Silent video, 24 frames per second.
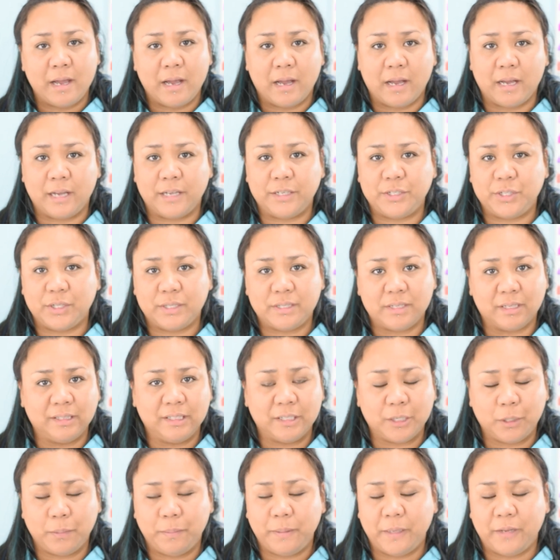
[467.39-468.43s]
uh, just a
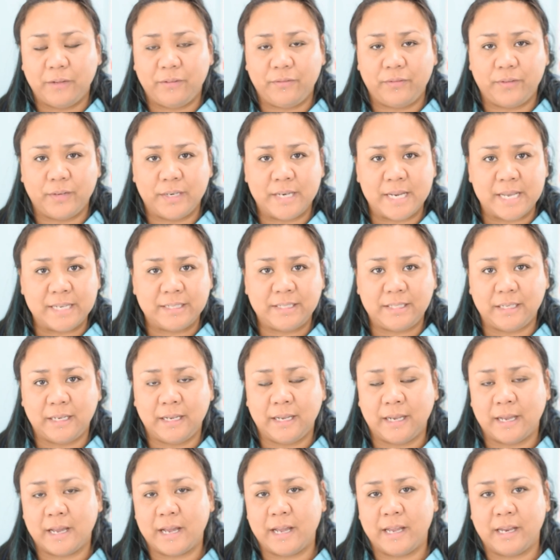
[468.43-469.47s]
little bit
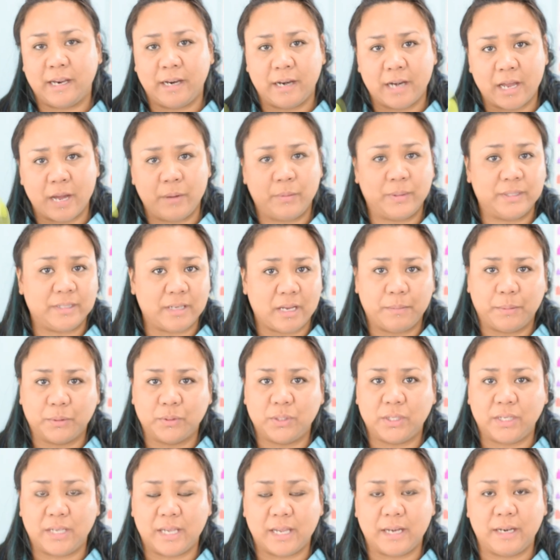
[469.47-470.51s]
finessing and I was able
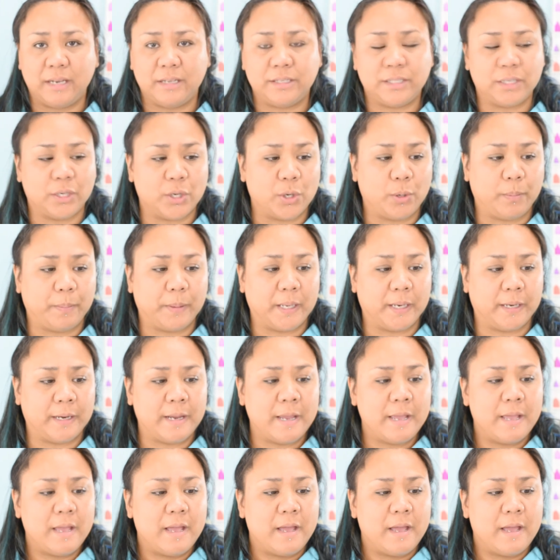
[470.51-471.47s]
to get it to open.